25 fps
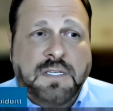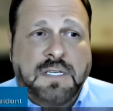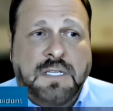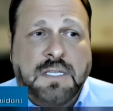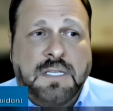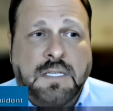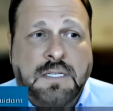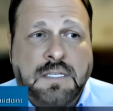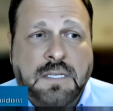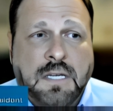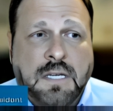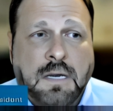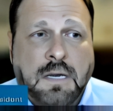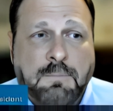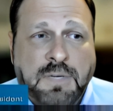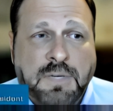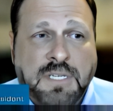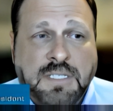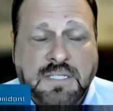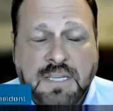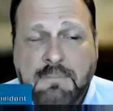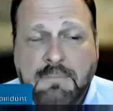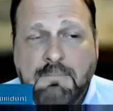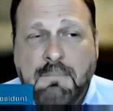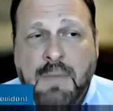to these
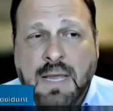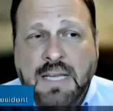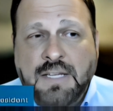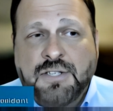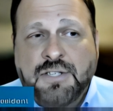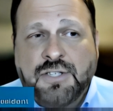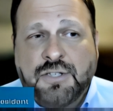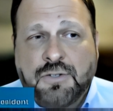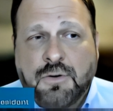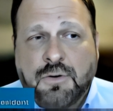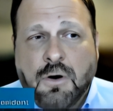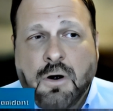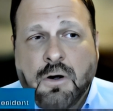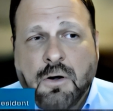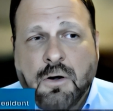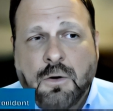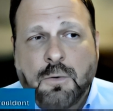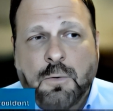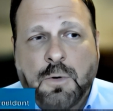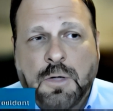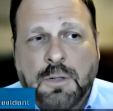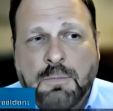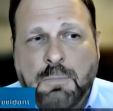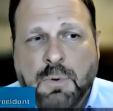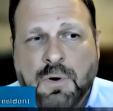companies that may struggle
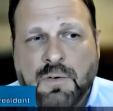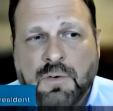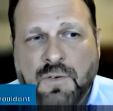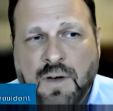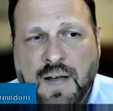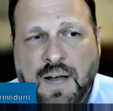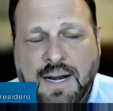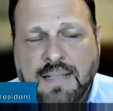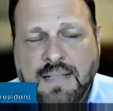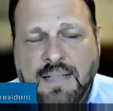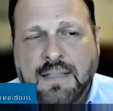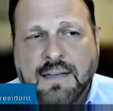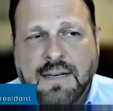with providing